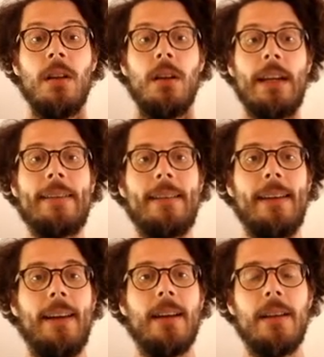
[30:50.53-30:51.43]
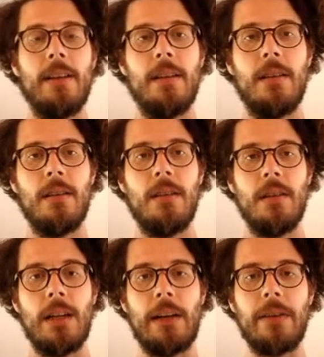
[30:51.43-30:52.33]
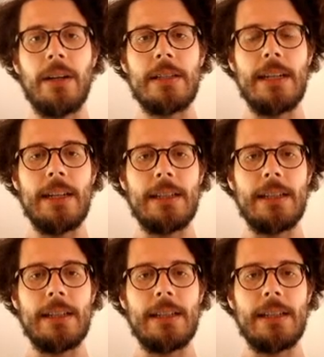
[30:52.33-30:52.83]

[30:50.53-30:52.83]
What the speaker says: Let's see. I'm gonna take